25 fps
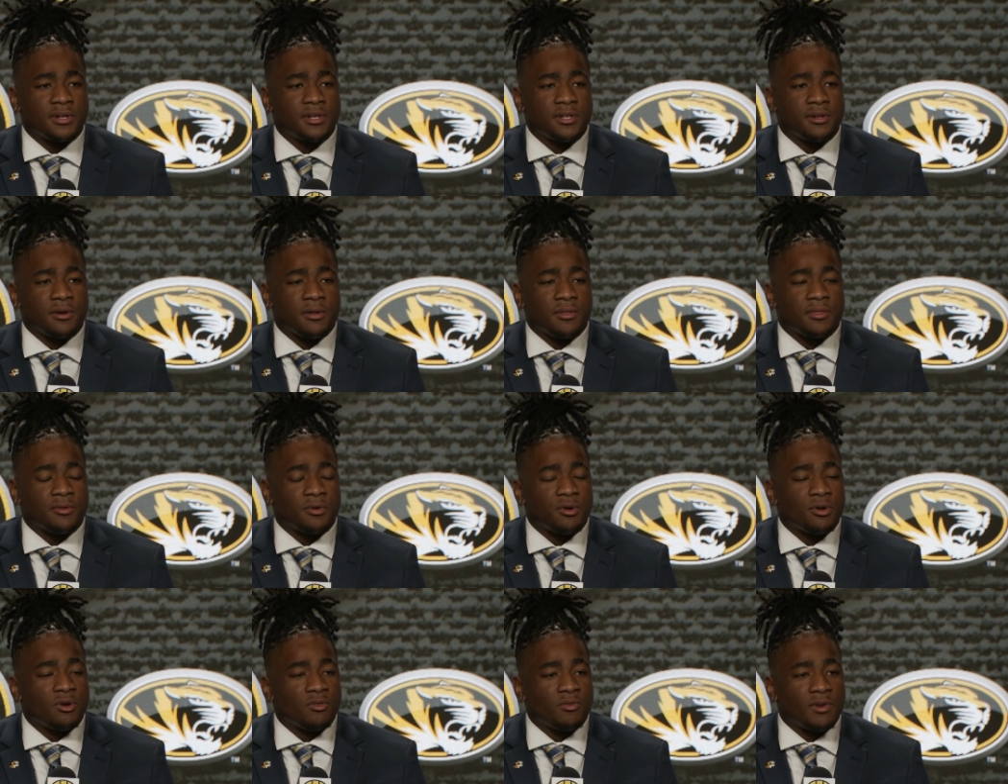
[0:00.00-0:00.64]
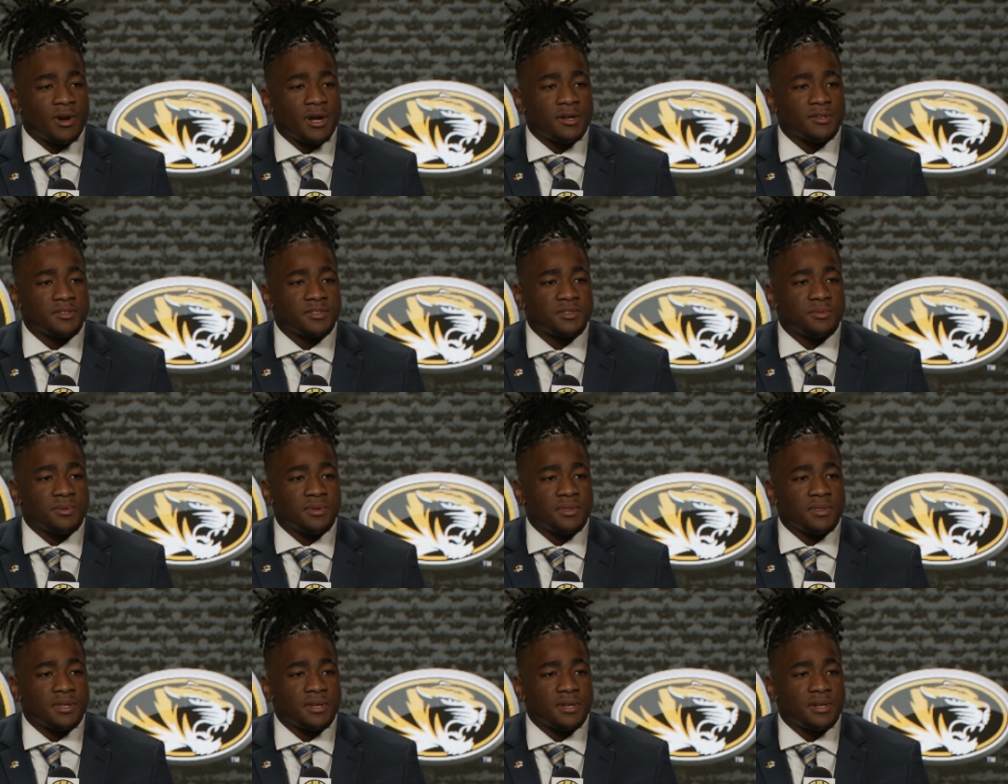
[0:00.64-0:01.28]
You know, throwing routes
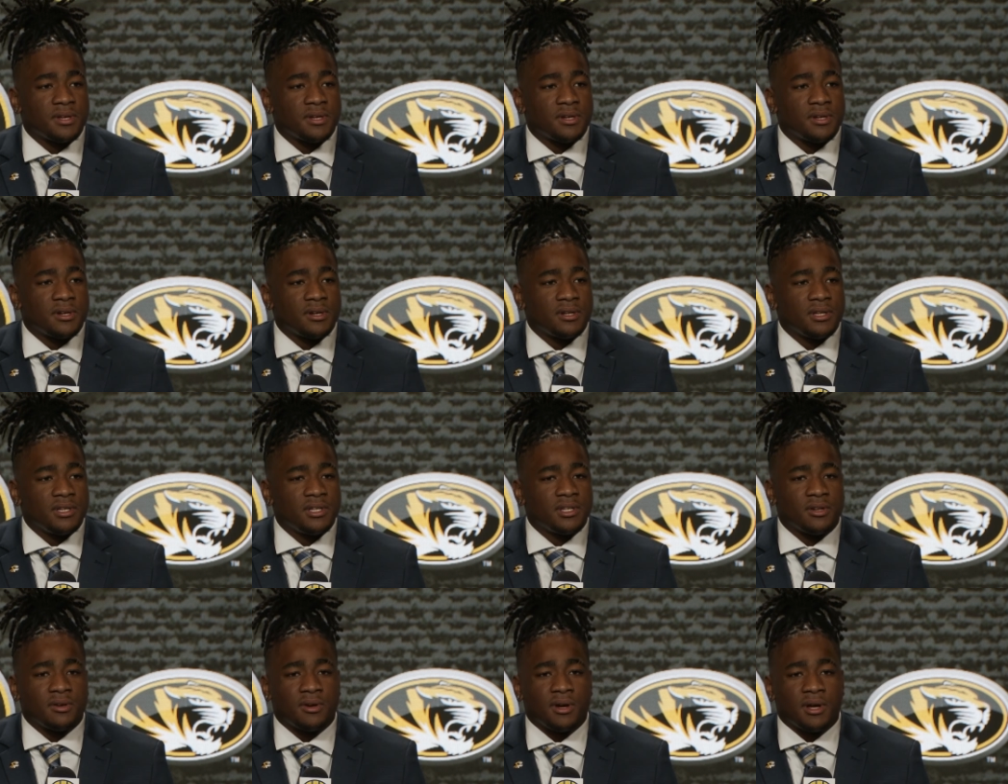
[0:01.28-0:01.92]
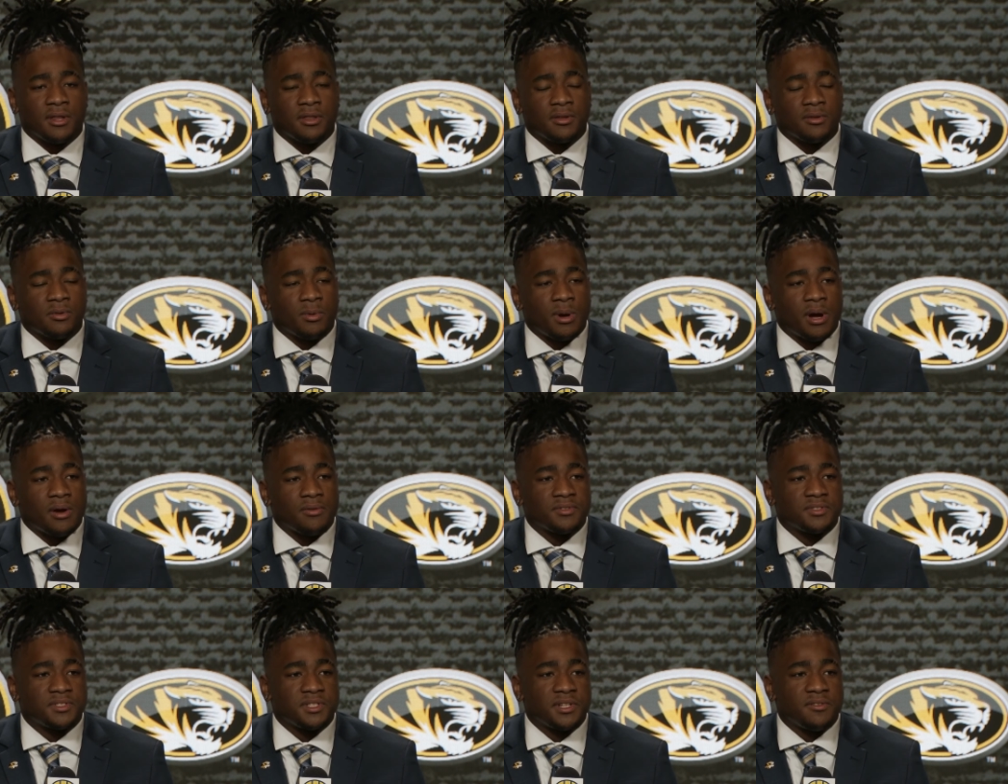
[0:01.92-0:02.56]
with you know other
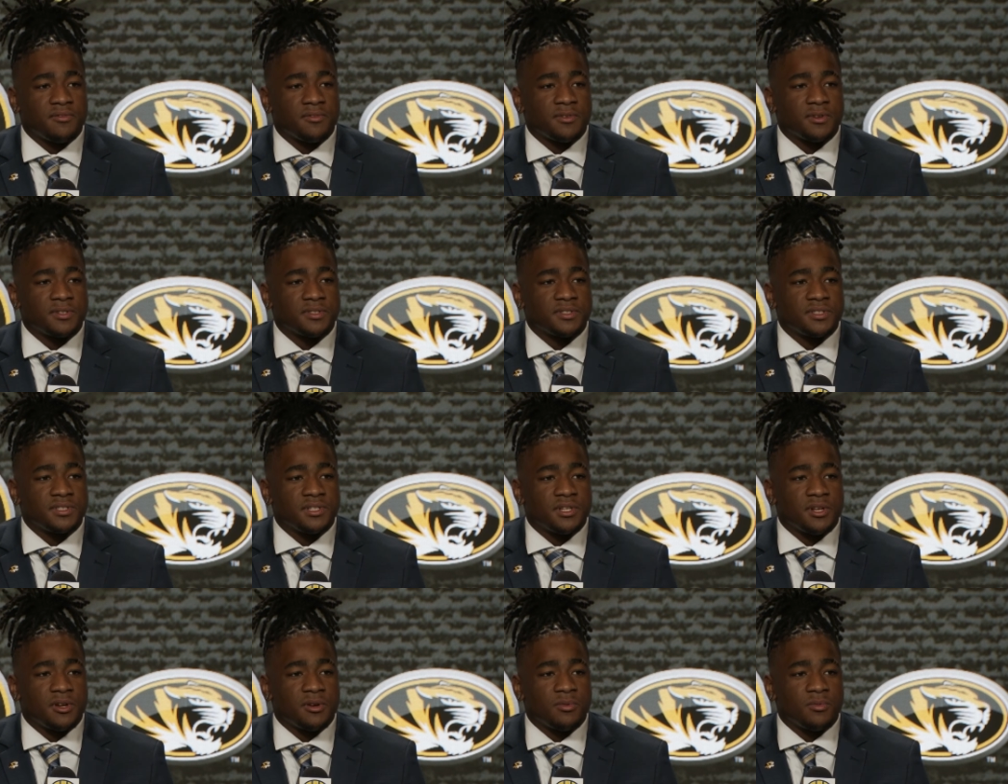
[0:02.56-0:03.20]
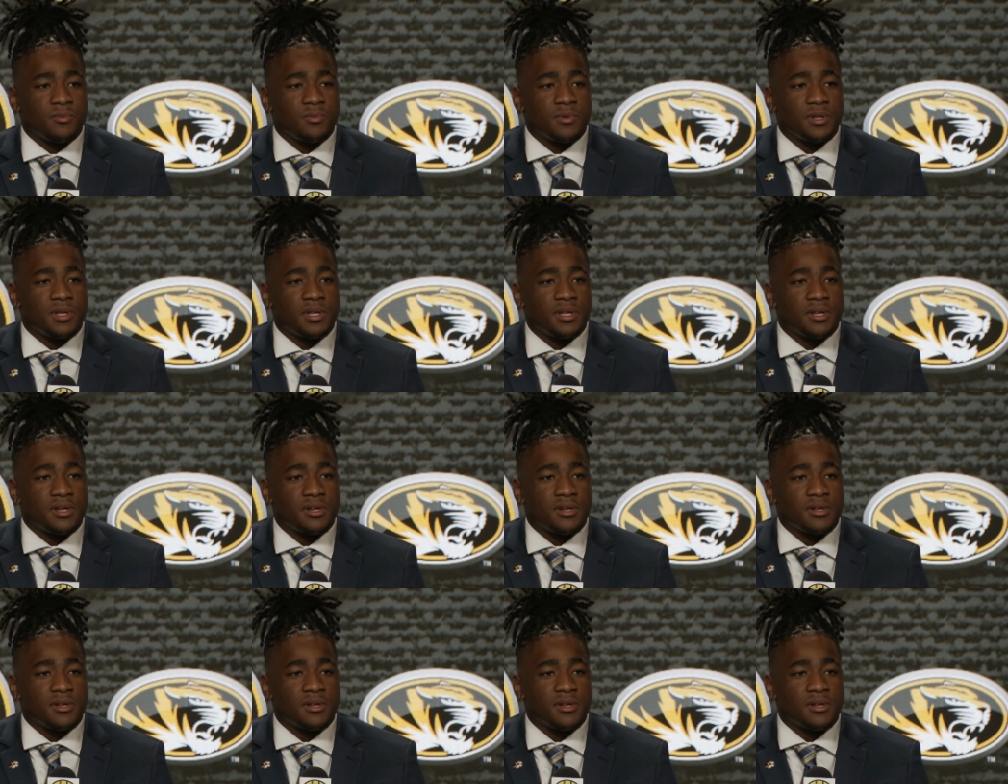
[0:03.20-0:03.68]
wide receivers. You know, when